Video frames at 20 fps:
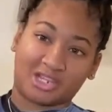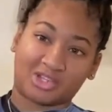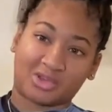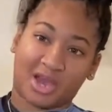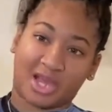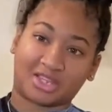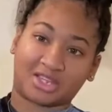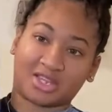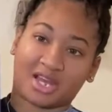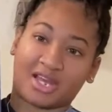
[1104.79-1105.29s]
So
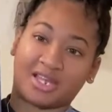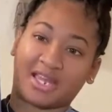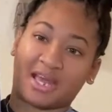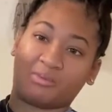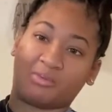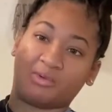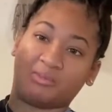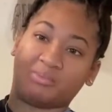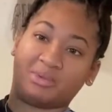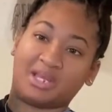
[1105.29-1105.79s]
I thought that
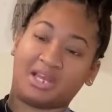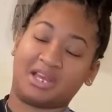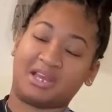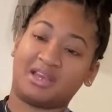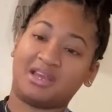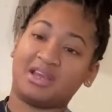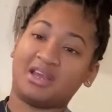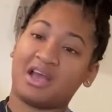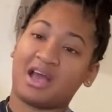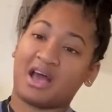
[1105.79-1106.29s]
would be
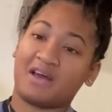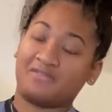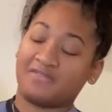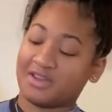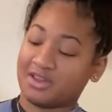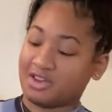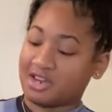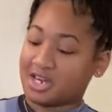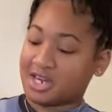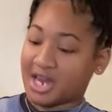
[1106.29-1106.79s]
a
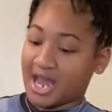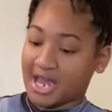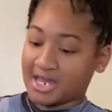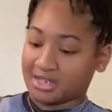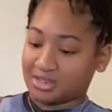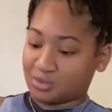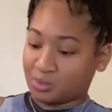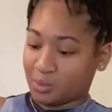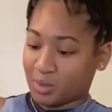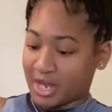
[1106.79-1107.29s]
very
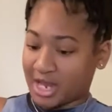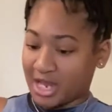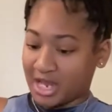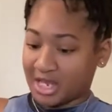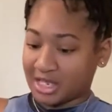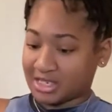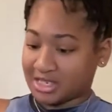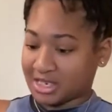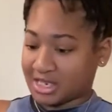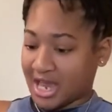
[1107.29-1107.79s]
nice
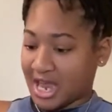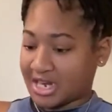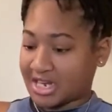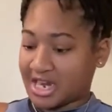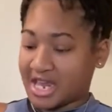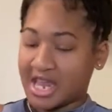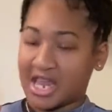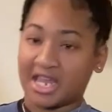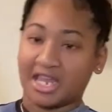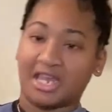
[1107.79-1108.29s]
way to kind
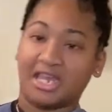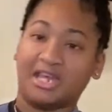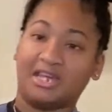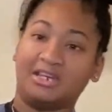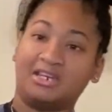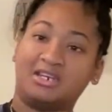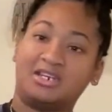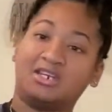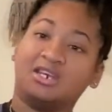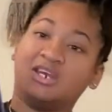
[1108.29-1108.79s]
of
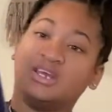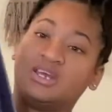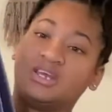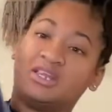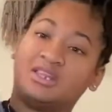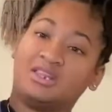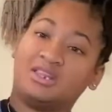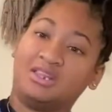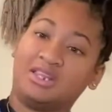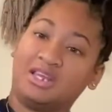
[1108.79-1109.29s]
end
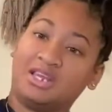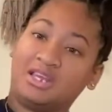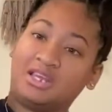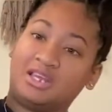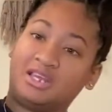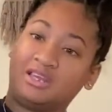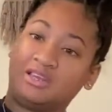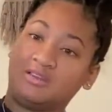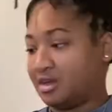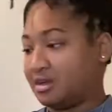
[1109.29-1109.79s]

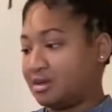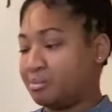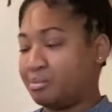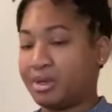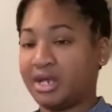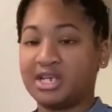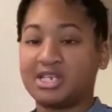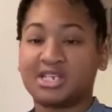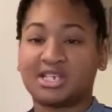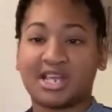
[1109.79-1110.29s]
the
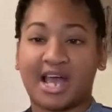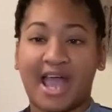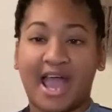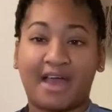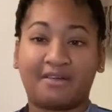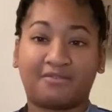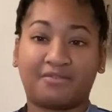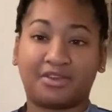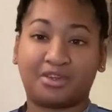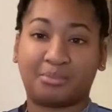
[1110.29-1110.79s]
pieces I
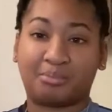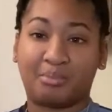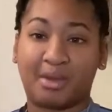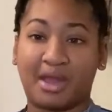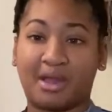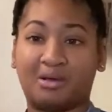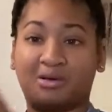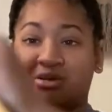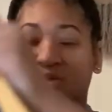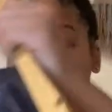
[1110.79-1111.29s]
had for the
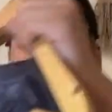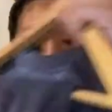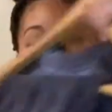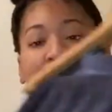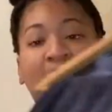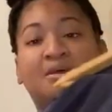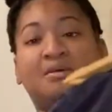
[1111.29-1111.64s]
males,